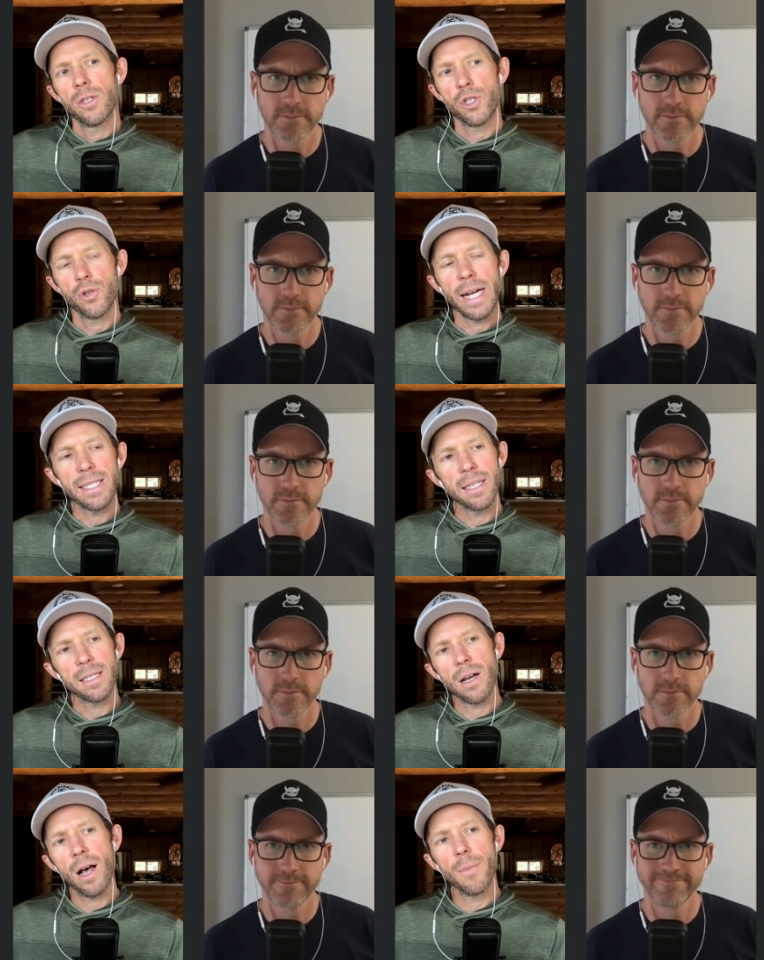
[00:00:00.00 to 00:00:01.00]
Speaker 1: Stress
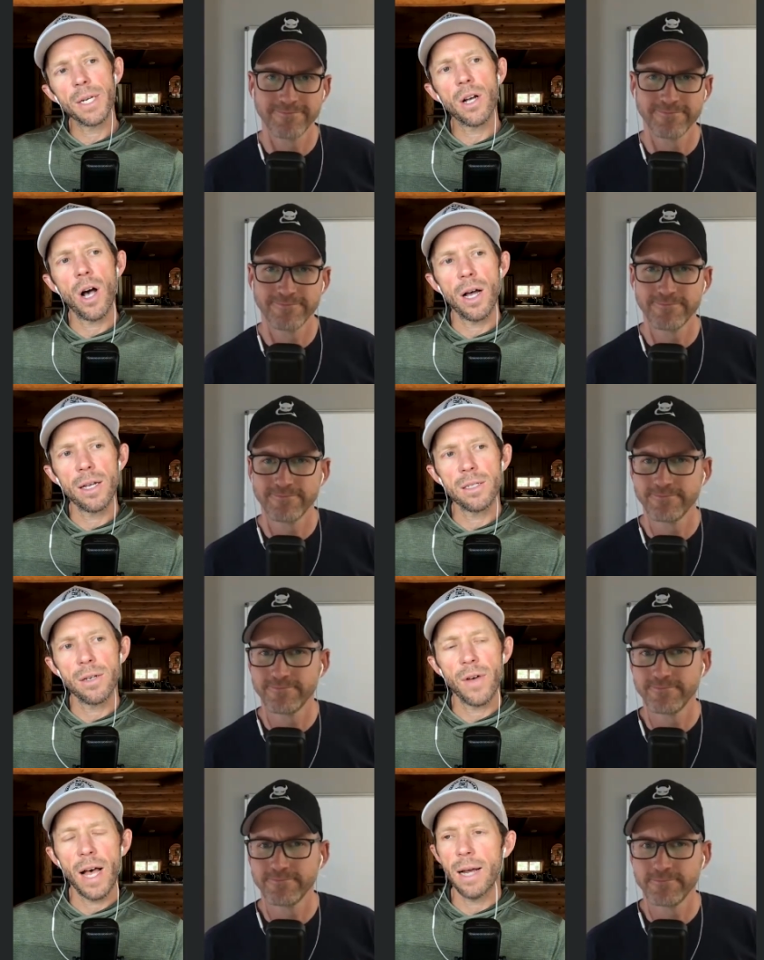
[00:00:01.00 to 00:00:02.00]
is a common cause
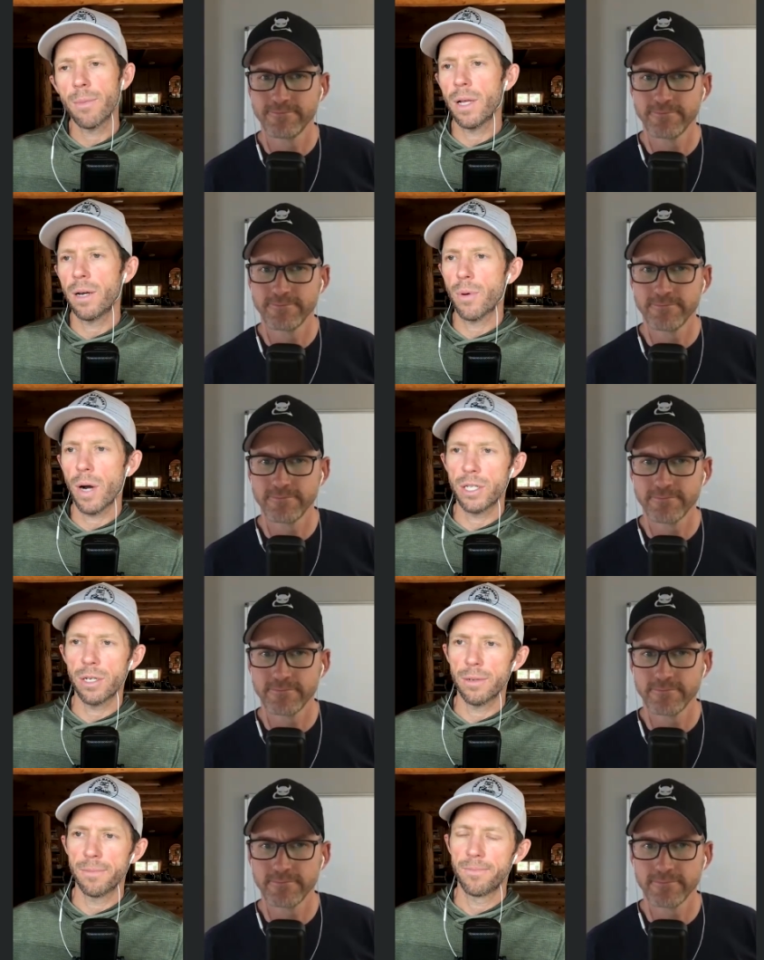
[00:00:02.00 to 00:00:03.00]
of high blood
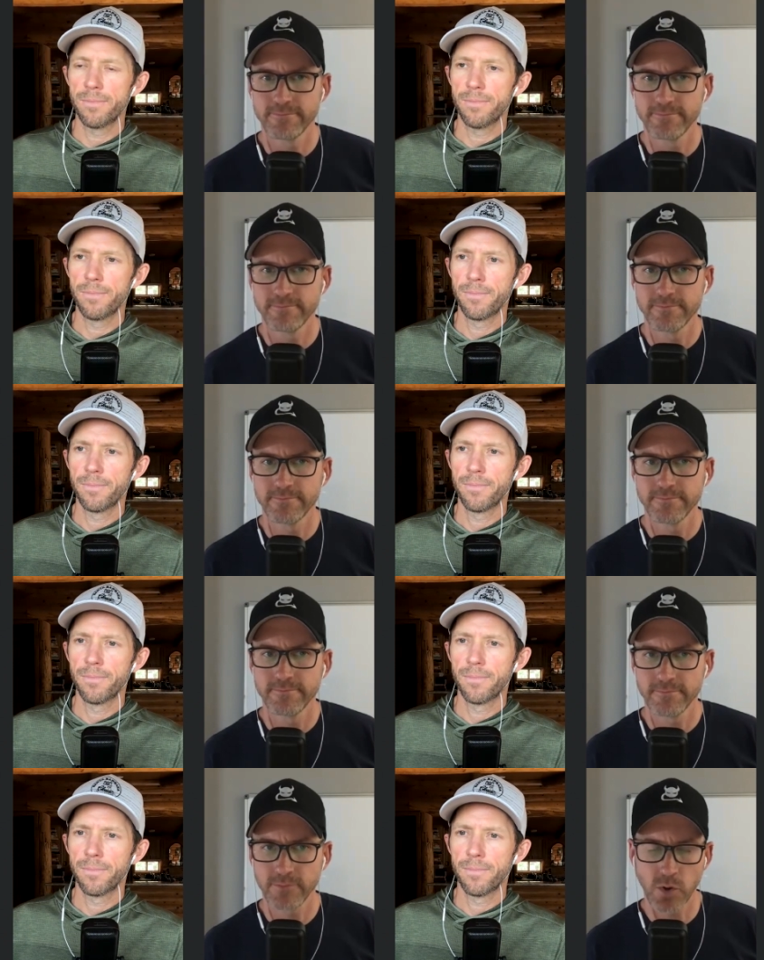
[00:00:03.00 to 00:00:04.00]
pressure.
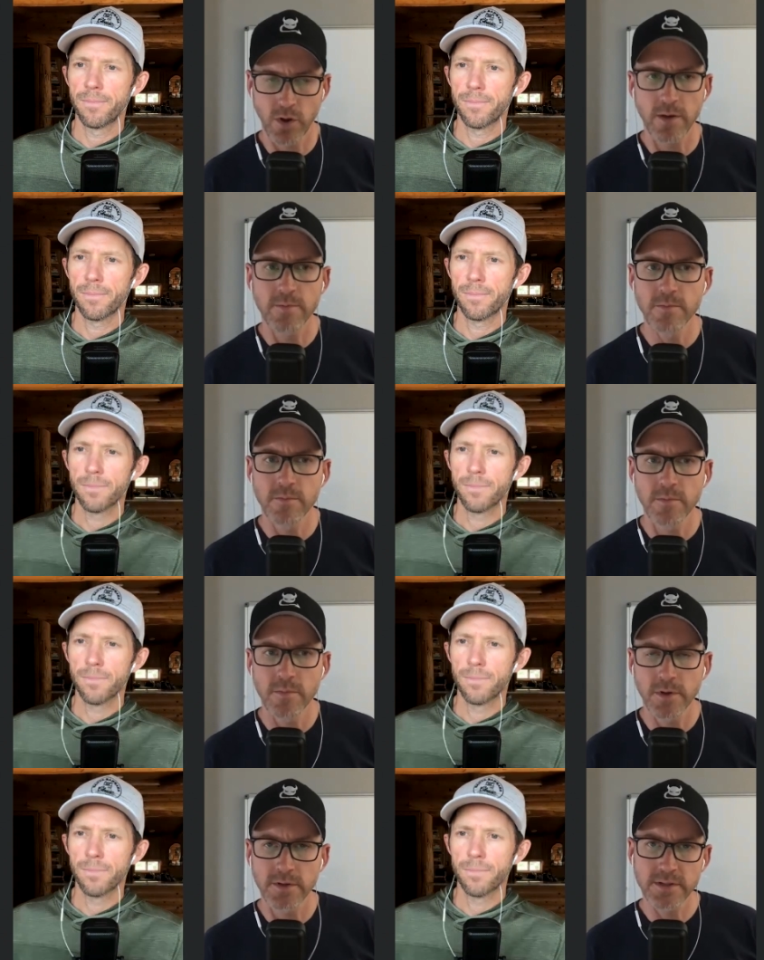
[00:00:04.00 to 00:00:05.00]
Speaker 2: Okay.
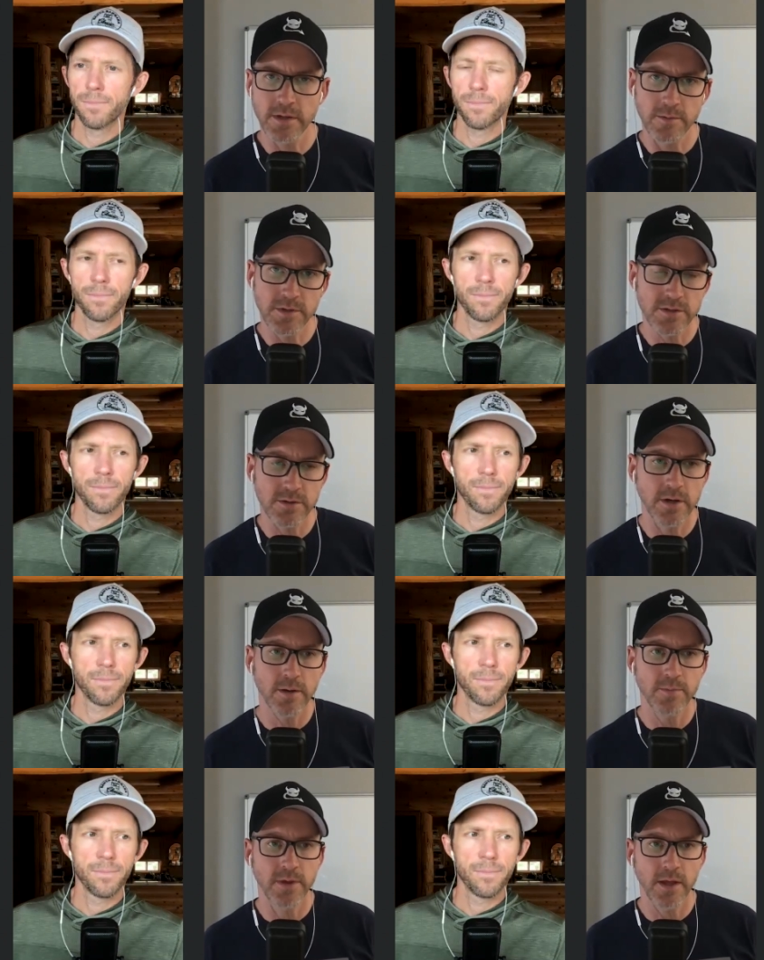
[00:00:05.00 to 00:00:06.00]
It's telling me
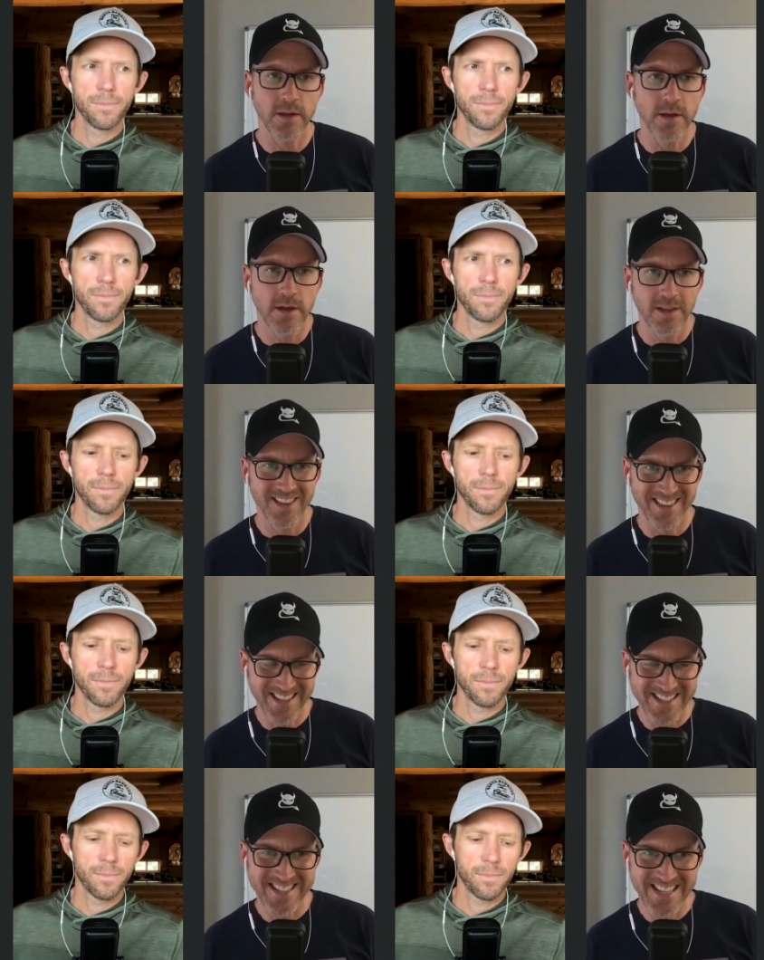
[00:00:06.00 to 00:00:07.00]
straight up that
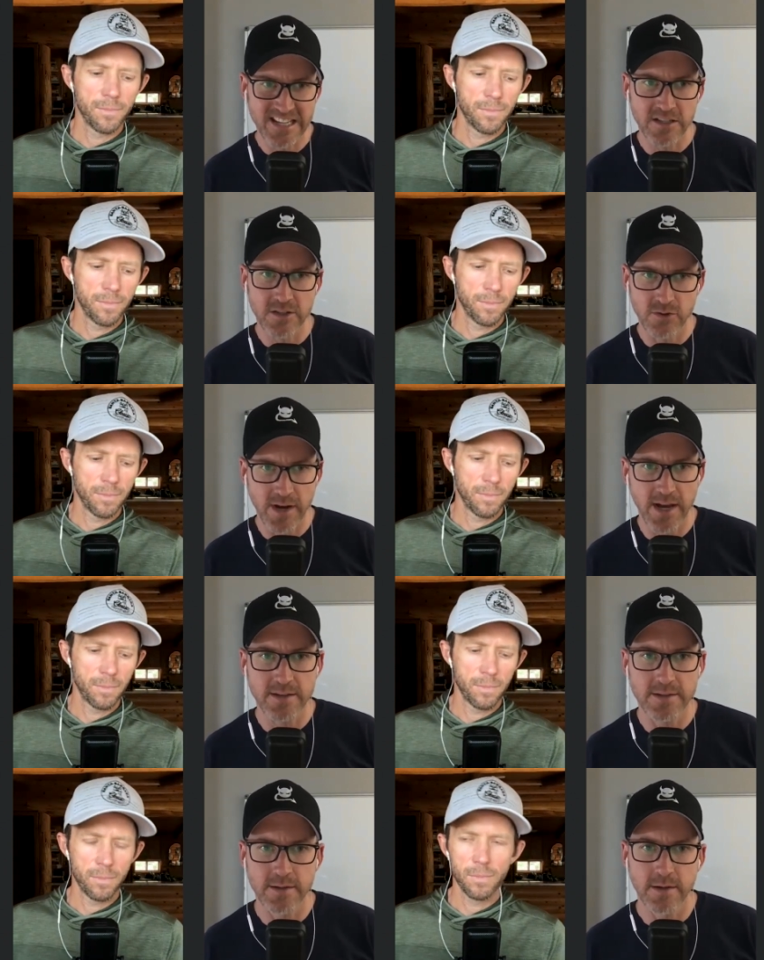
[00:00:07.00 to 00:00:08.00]
this thing,
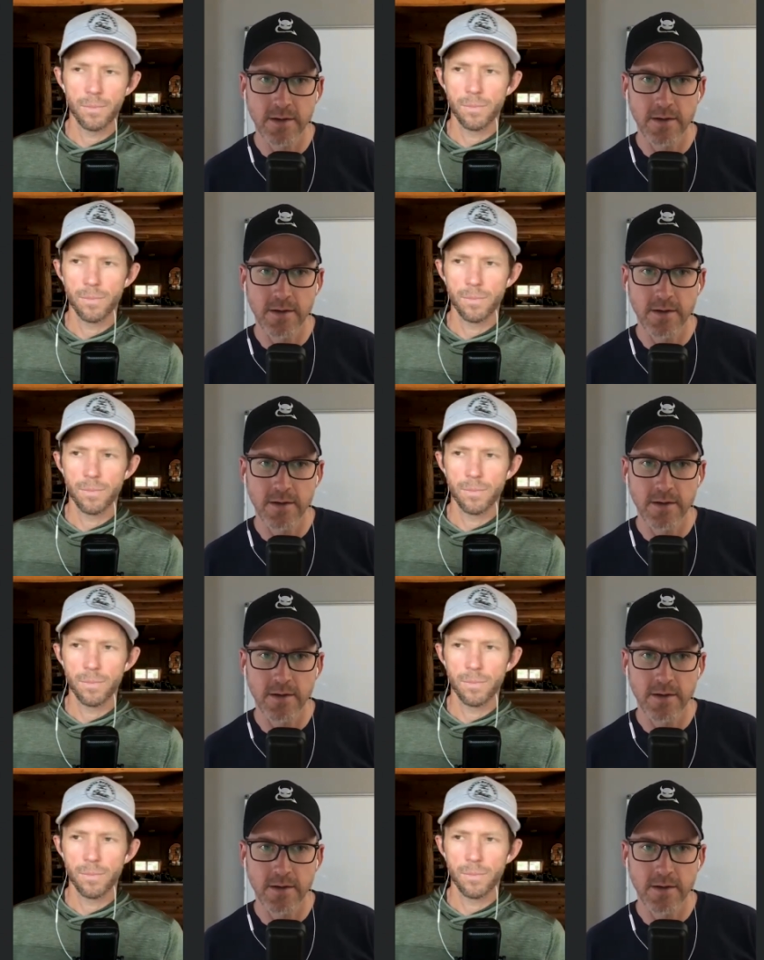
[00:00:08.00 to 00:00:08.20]
stress,